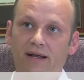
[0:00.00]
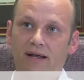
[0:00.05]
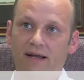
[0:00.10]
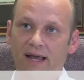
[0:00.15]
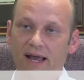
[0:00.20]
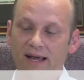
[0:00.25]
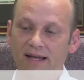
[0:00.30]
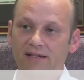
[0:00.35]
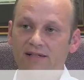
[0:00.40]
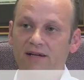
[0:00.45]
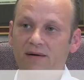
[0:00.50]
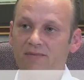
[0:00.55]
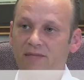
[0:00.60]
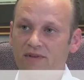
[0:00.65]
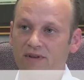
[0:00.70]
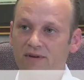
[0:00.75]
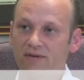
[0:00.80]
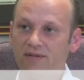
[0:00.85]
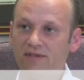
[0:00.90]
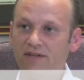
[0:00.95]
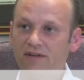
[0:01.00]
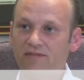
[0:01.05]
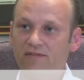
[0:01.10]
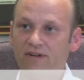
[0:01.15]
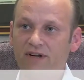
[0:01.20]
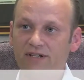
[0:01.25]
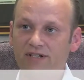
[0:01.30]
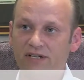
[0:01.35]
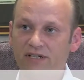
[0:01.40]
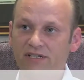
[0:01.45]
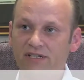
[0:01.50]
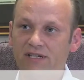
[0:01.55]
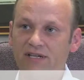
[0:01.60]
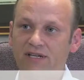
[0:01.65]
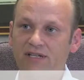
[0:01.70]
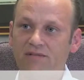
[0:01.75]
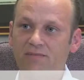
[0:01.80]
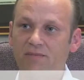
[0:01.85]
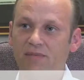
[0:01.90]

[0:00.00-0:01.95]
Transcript: gain some of those efficiencies,